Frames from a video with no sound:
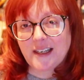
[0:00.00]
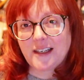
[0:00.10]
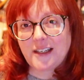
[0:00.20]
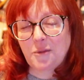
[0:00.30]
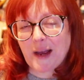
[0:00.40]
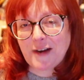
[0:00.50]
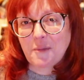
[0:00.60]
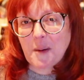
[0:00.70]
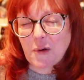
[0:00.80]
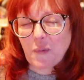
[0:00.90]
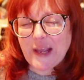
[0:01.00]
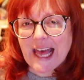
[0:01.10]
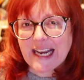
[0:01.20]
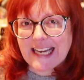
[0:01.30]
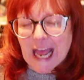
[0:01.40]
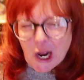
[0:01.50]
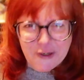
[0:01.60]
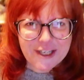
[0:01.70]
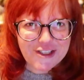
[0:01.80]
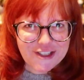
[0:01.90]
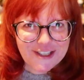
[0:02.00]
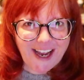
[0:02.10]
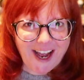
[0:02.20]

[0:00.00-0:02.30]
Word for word: You might remember we had an outage